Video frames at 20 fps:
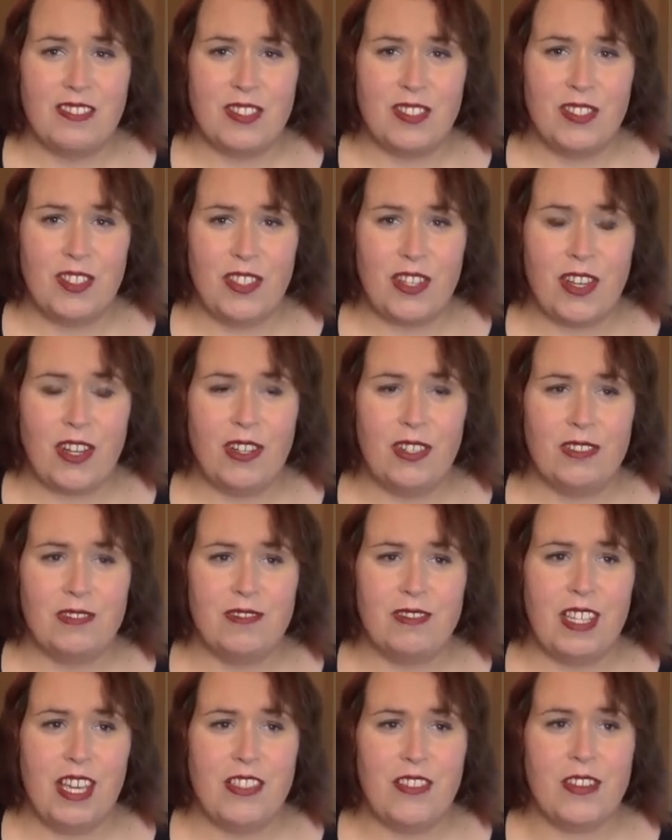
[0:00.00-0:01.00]
you know
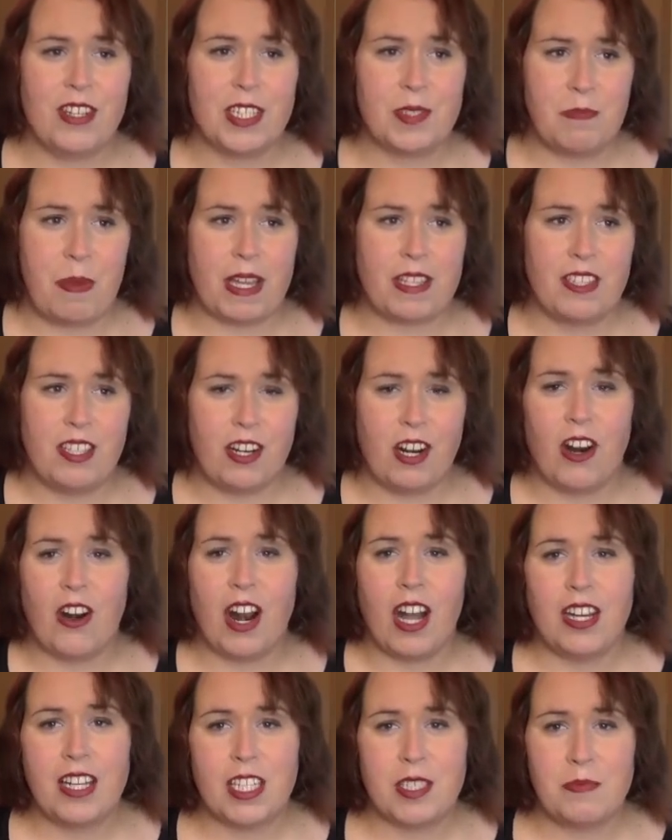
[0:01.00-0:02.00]
either expected or
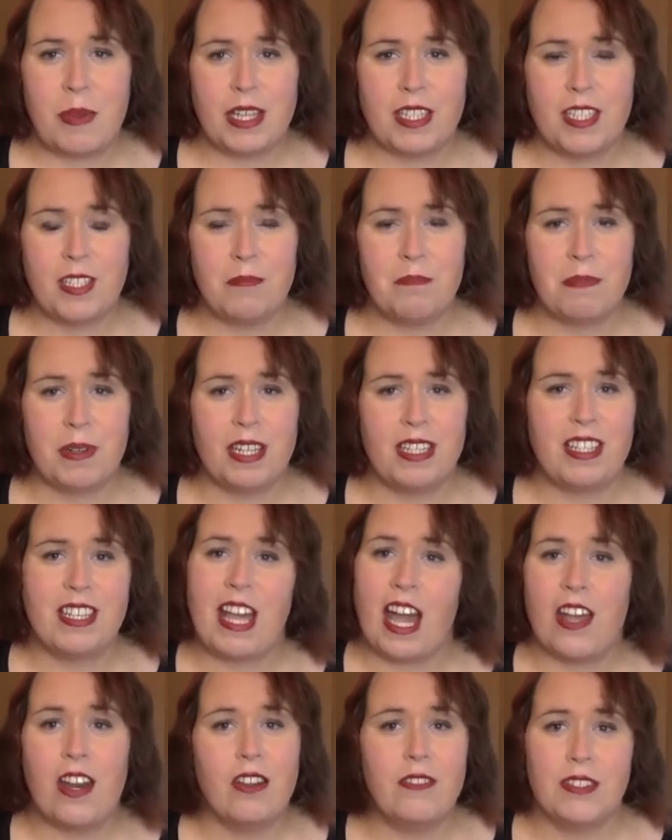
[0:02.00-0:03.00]
unexpected but
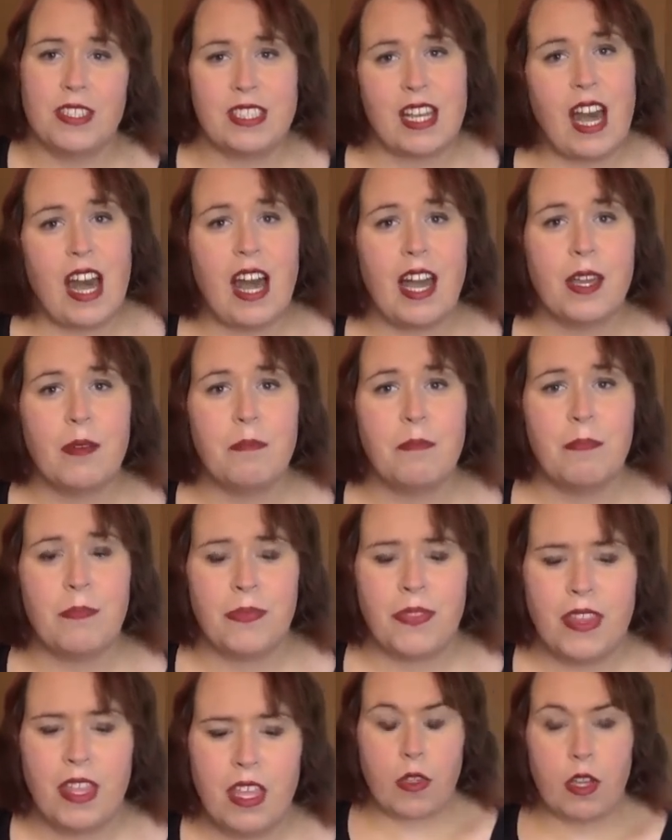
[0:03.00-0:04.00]
not over time
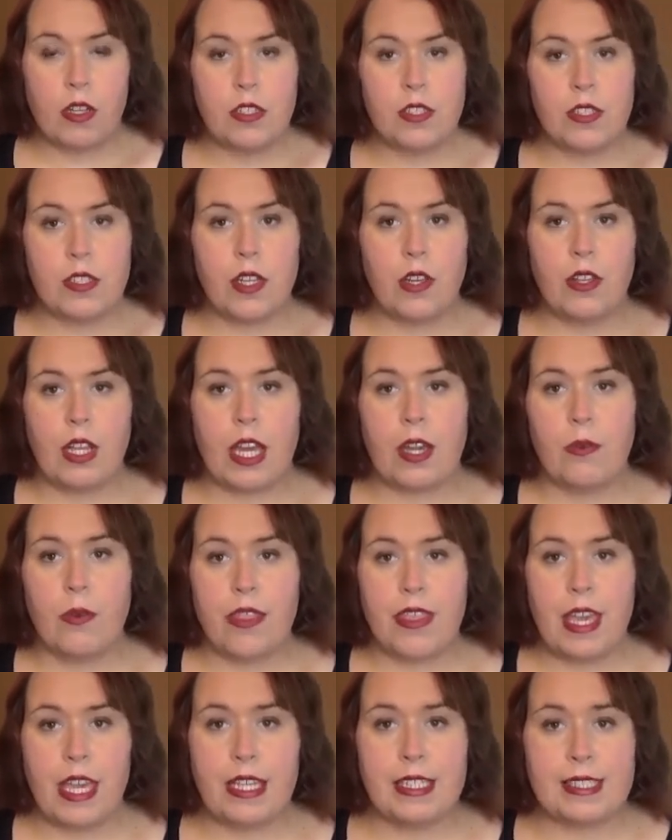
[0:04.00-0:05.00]
so like
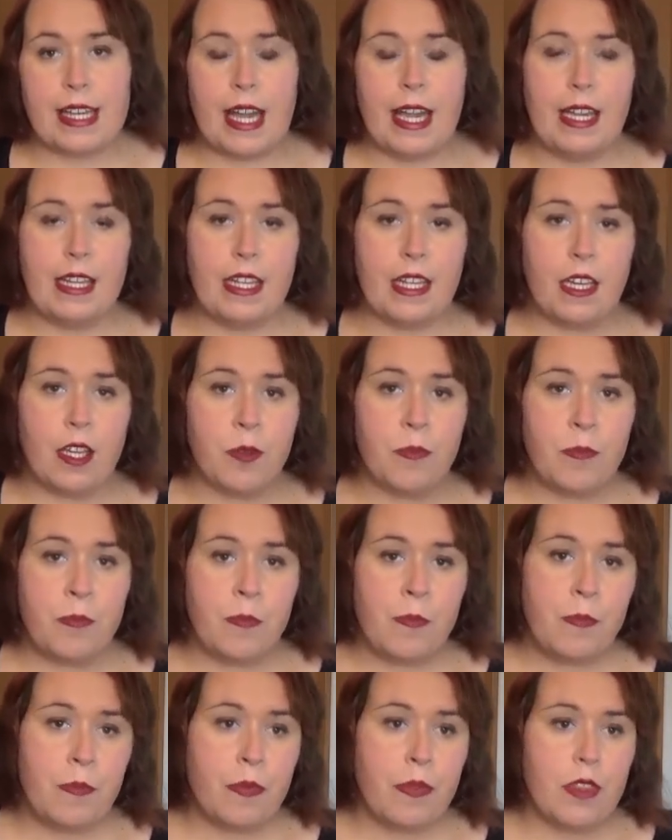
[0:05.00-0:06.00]
with anxiety
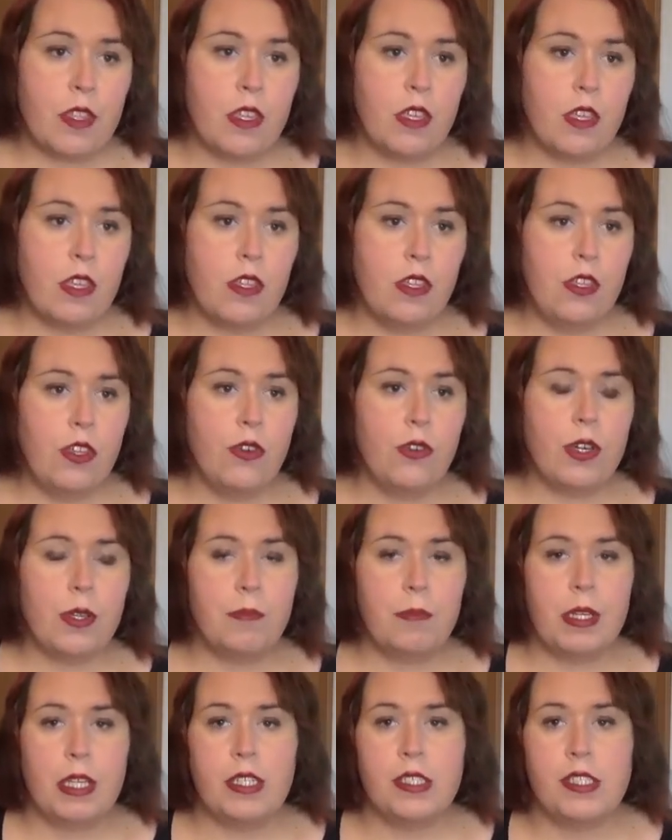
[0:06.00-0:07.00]
you can
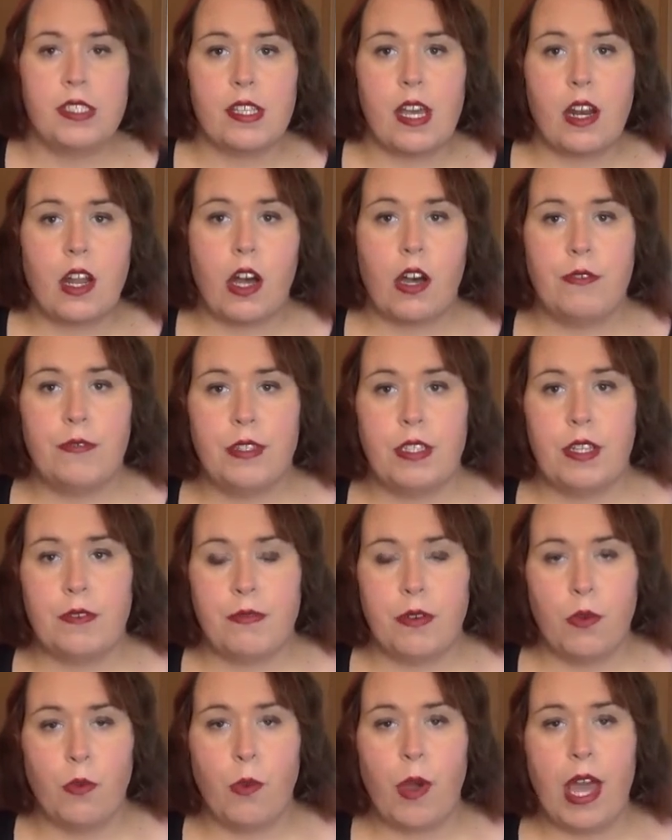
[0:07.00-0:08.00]
be set off in
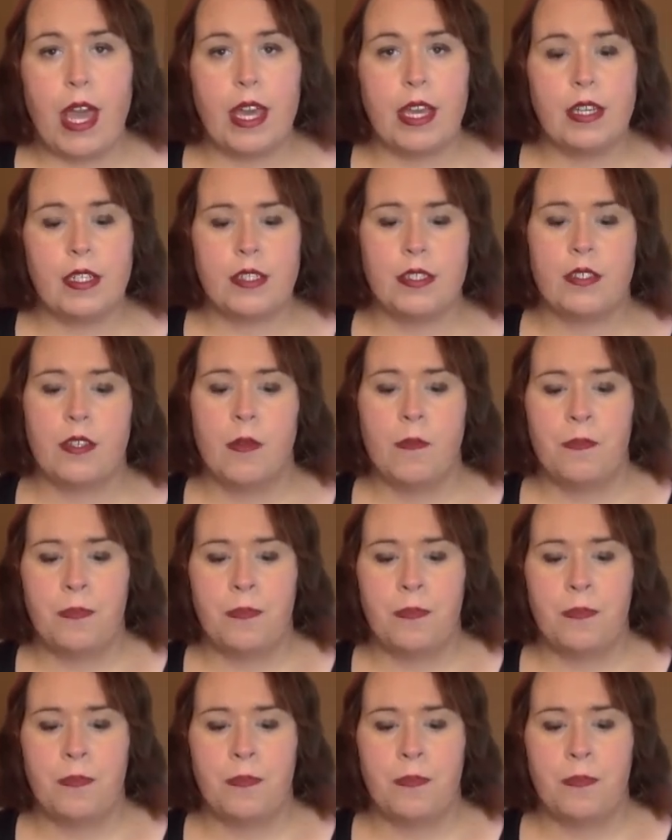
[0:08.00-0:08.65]
different ways